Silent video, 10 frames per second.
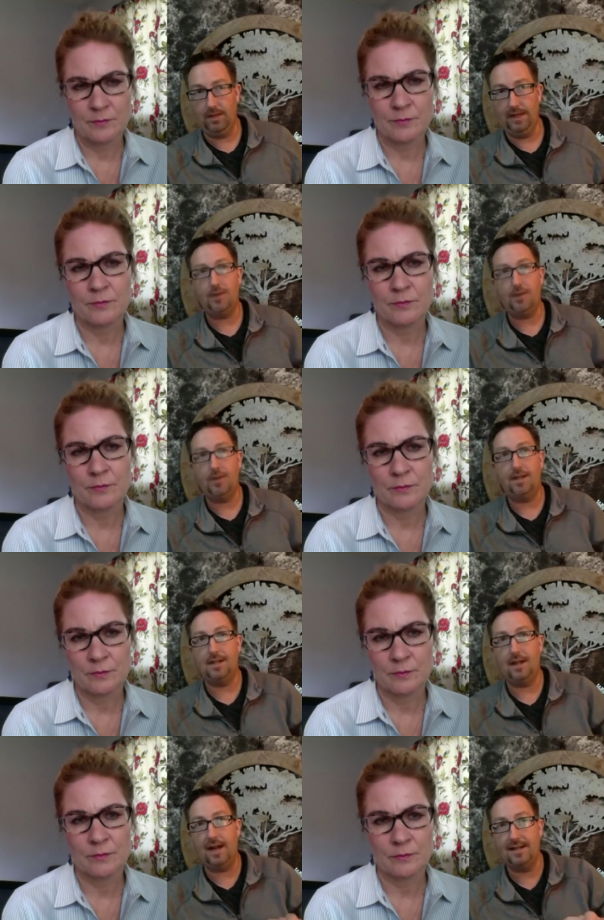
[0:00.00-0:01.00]
Speaker 1: nowadays
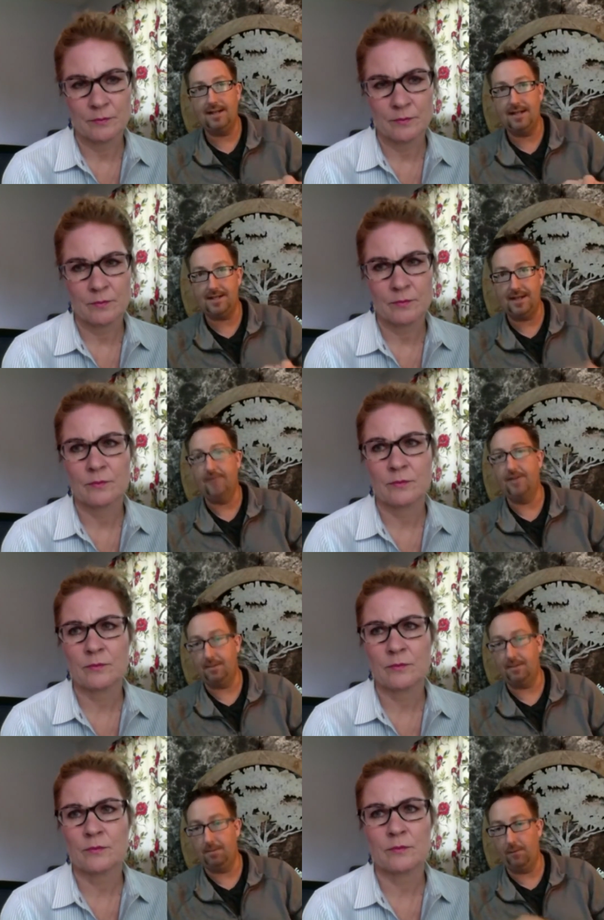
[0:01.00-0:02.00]
I, I test
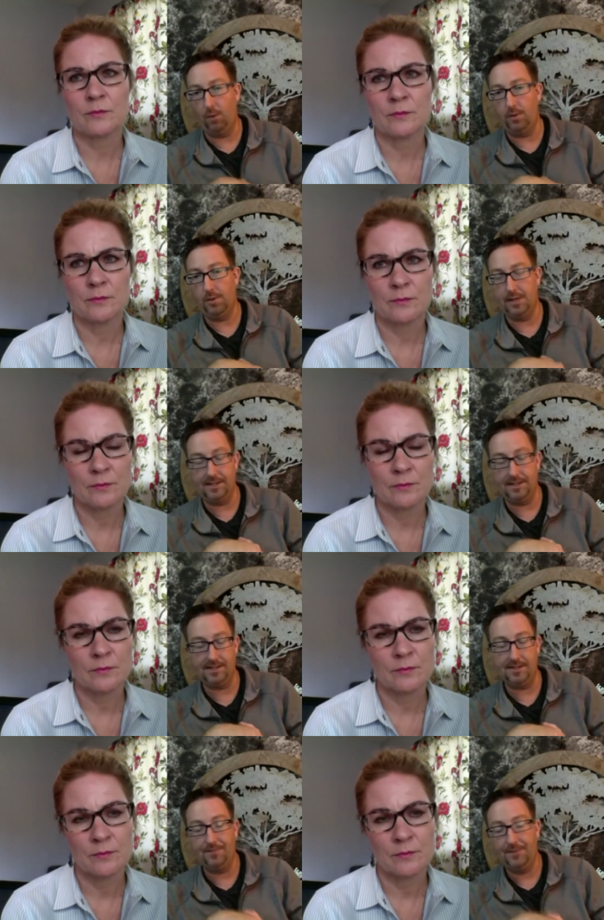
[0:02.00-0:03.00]
everything before we release
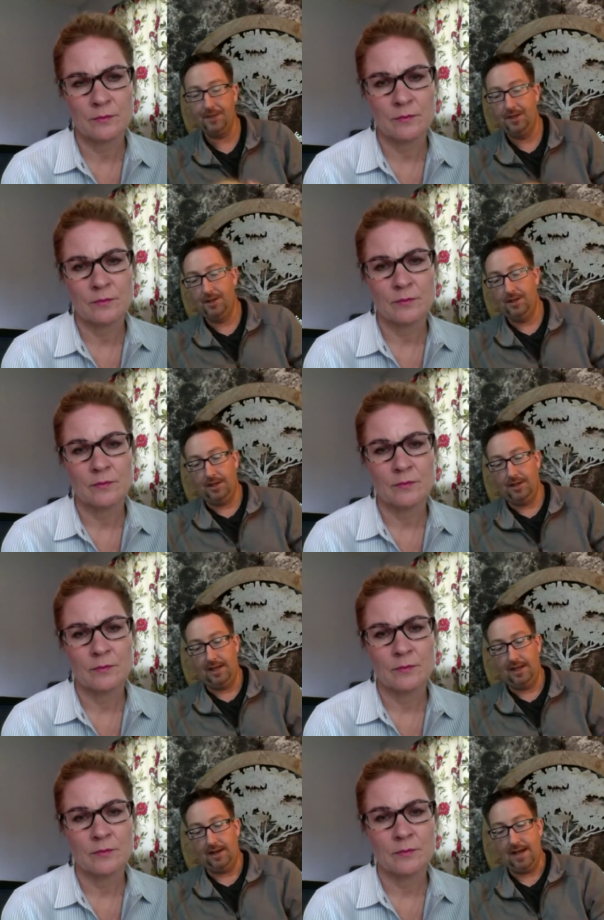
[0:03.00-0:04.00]
it.
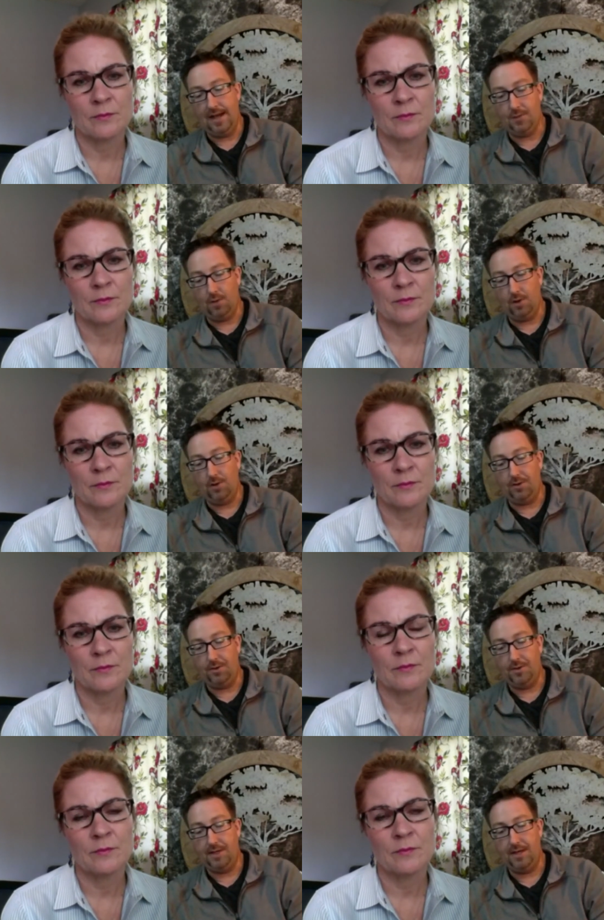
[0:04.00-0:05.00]
And as we were going
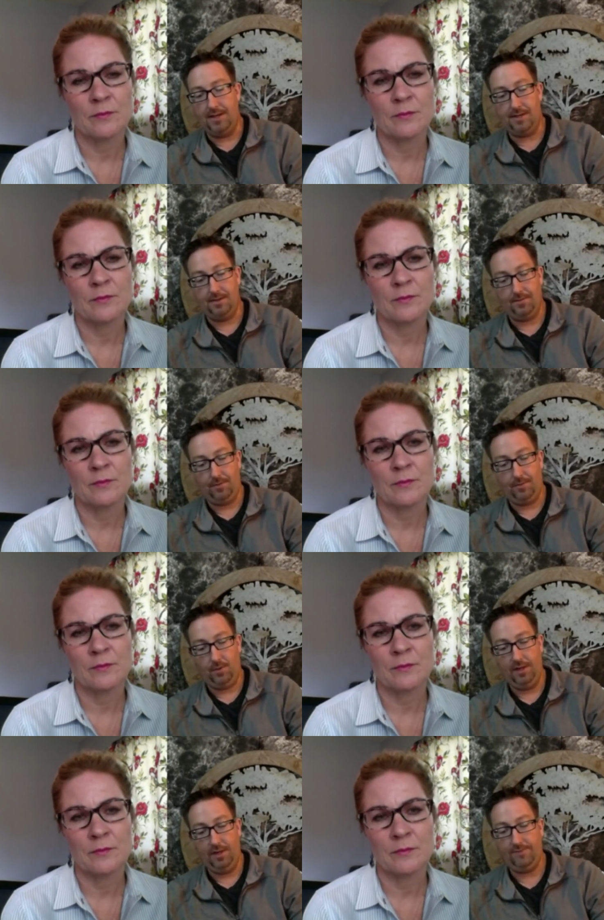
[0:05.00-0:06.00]
through tests,
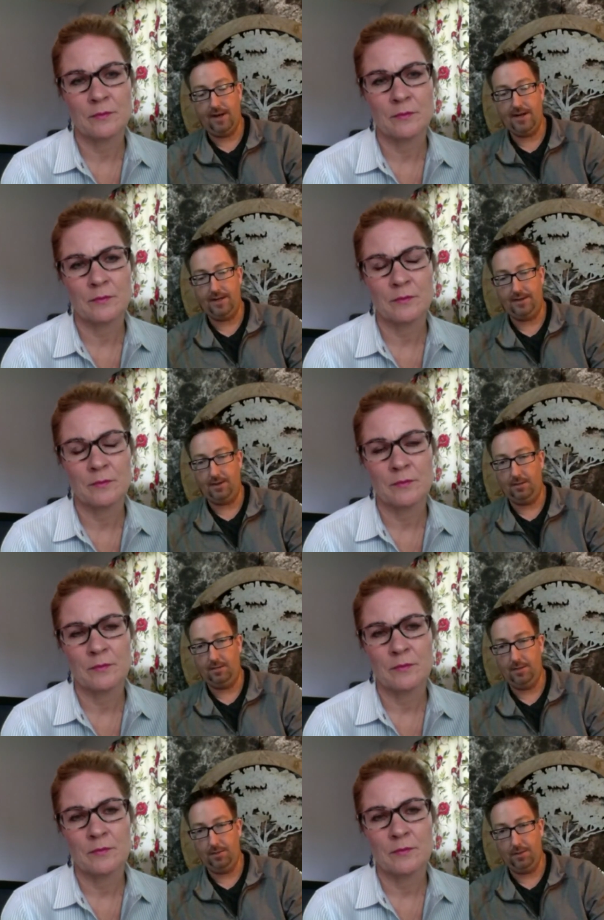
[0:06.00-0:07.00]
we did find out that the
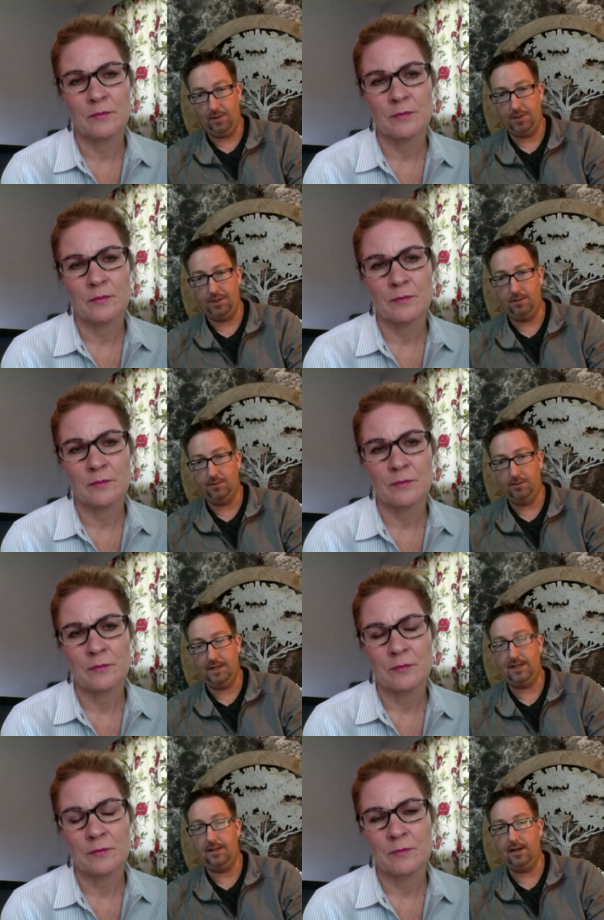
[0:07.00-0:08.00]
people that were still
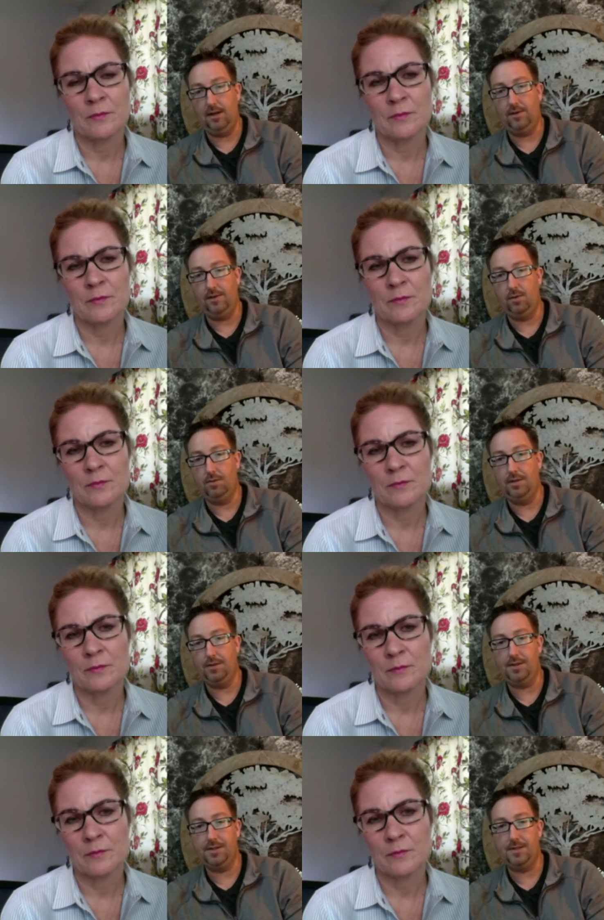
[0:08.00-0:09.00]
taking care of their own
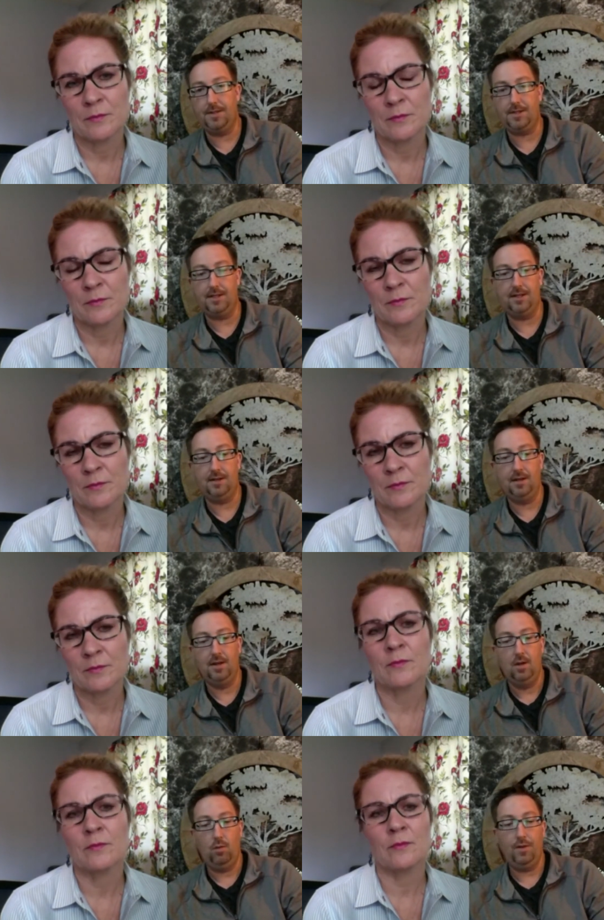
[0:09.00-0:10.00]
meals to some extent,
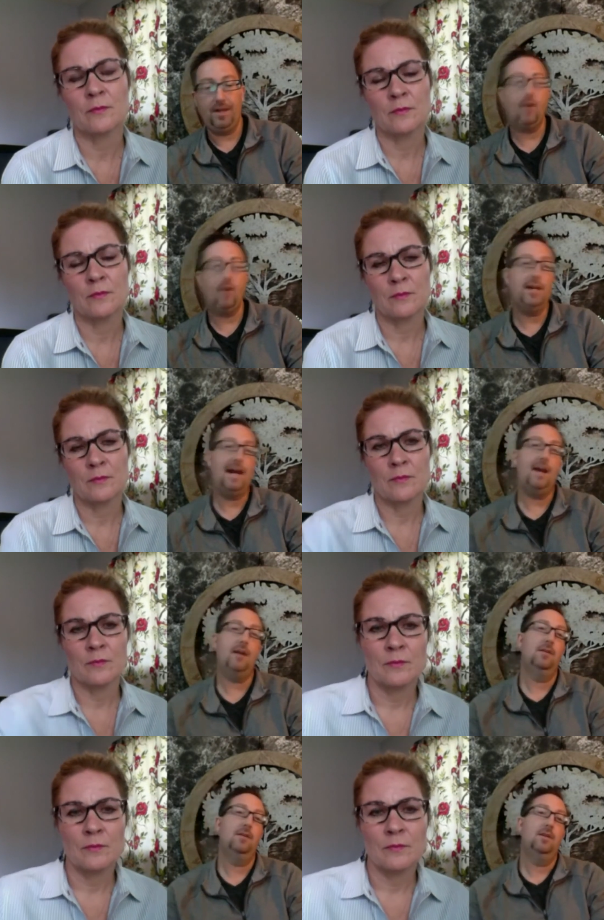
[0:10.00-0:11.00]
well, they already
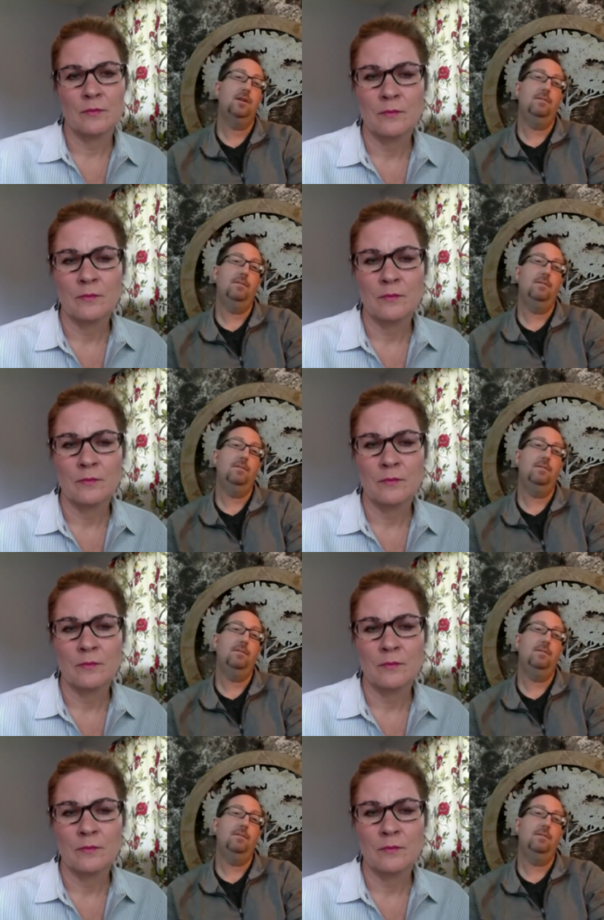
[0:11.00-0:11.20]
had